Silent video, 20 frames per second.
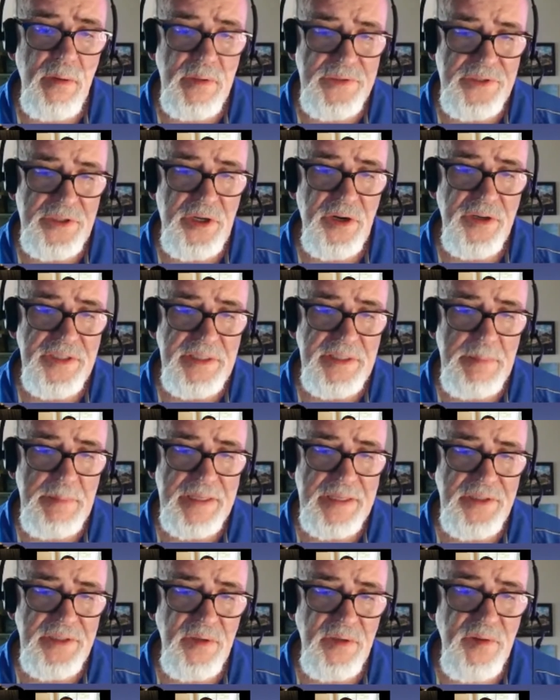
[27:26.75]
serious
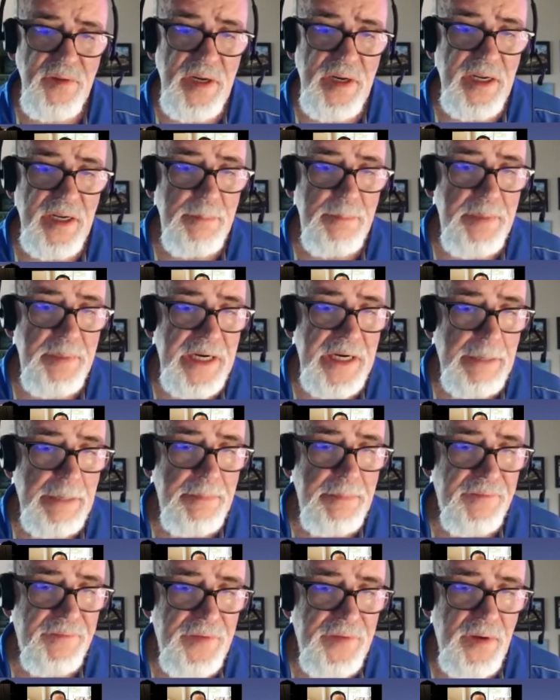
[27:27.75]
about you, they're going to pick
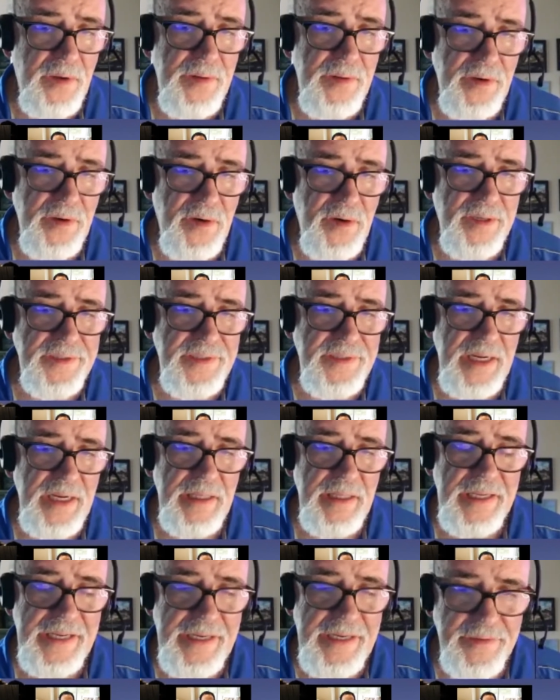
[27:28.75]
up the phone and call
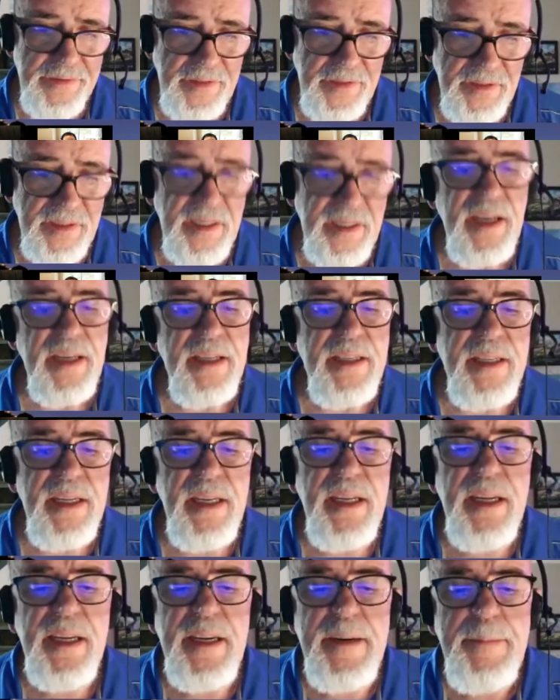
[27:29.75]
St. Leo's and say,
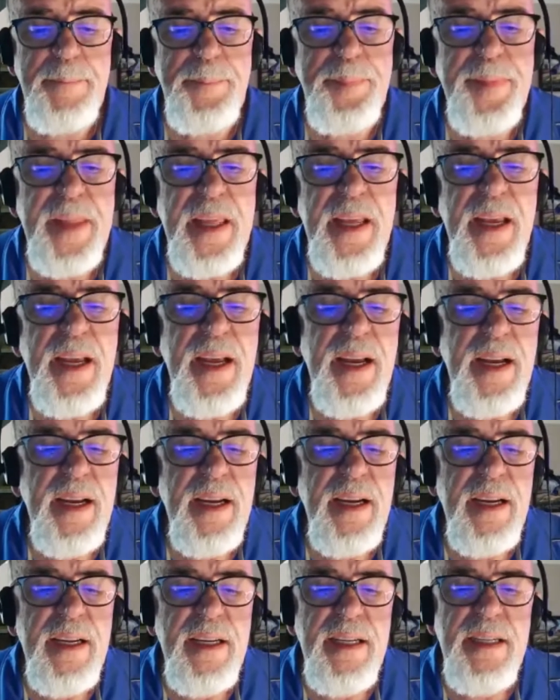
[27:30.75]
did
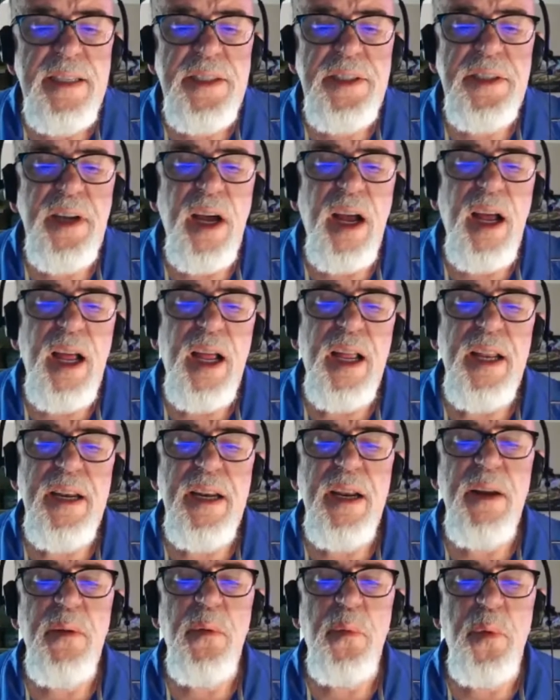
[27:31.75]

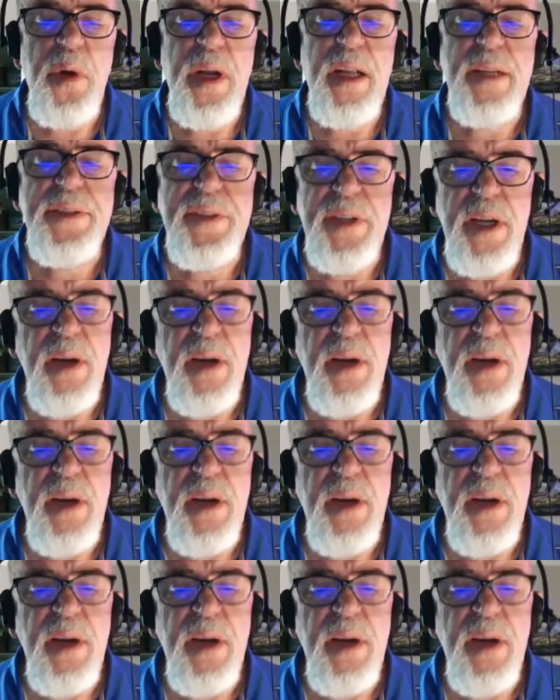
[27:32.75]
Sean Welsh